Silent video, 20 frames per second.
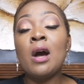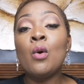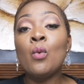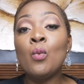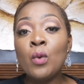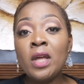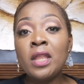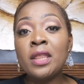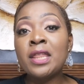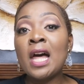
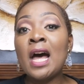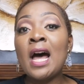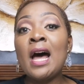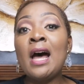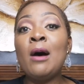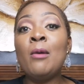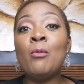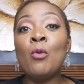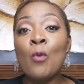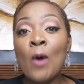with
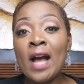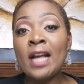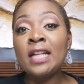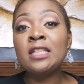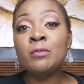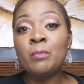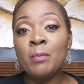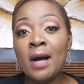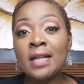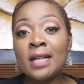a
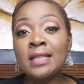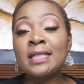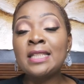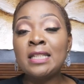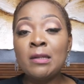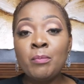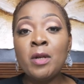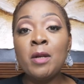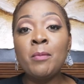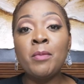white man
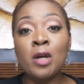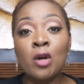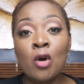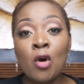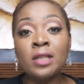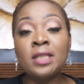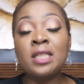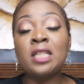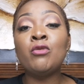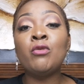simply
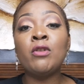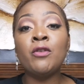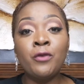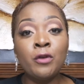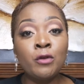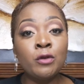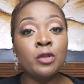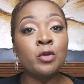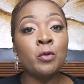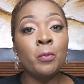because he
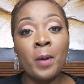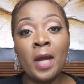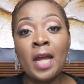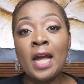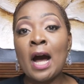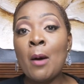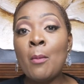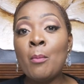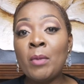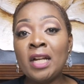refused to pay
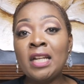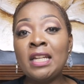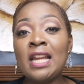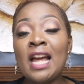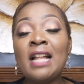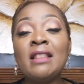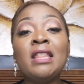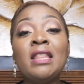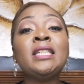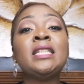her money.
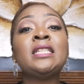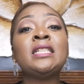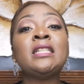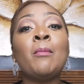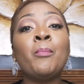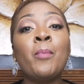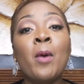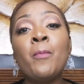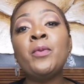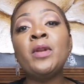And this is
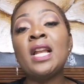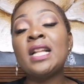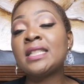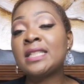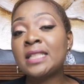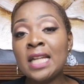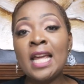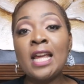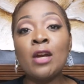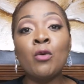a popular
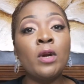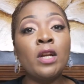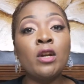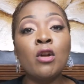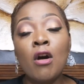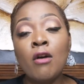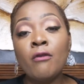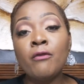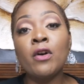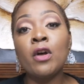slay queen
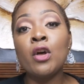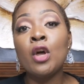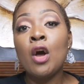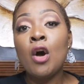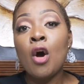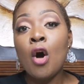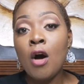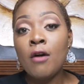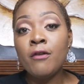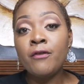of
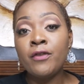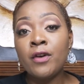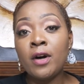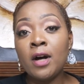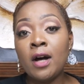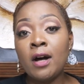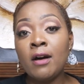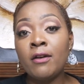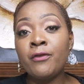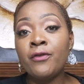
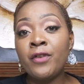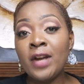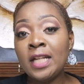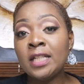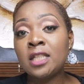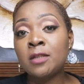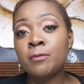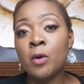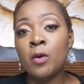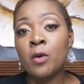
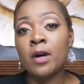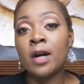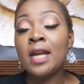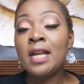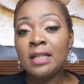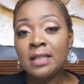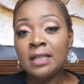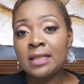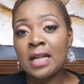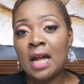Facebook
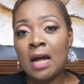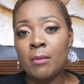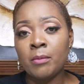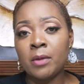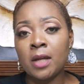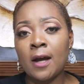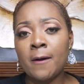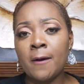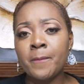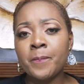in
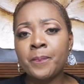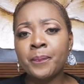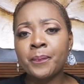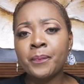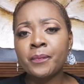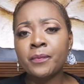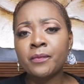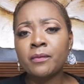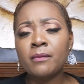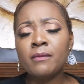Zambia.
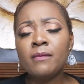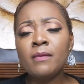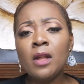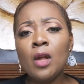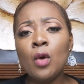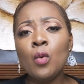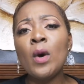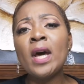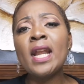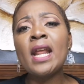
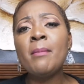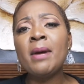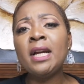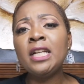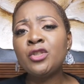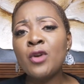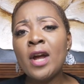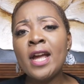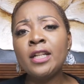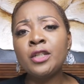What am I
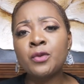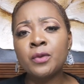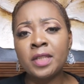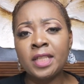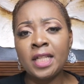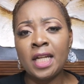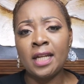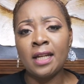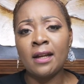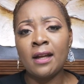trying to
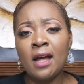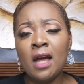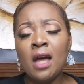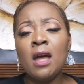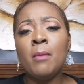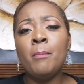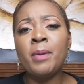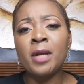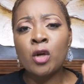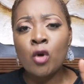say?
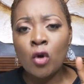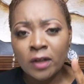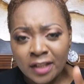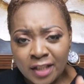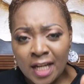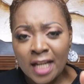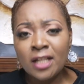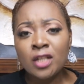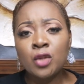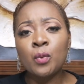Be
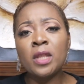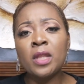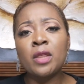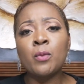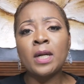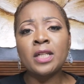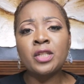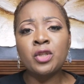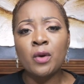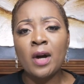content with
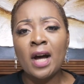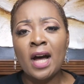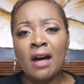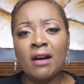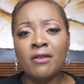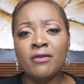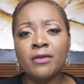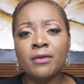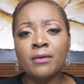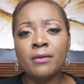what you
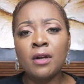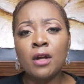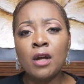have.